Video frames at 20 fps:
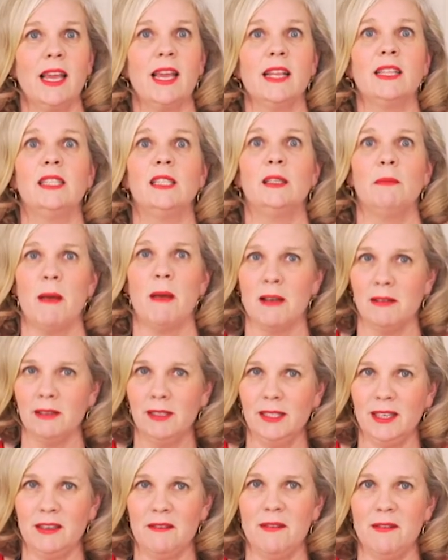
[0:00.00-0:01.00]
It
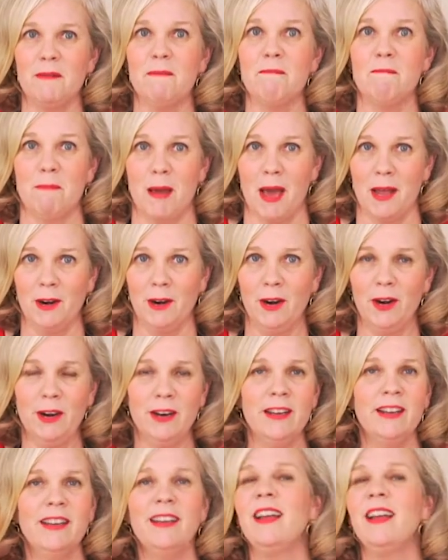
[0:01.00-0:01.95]
smells even better.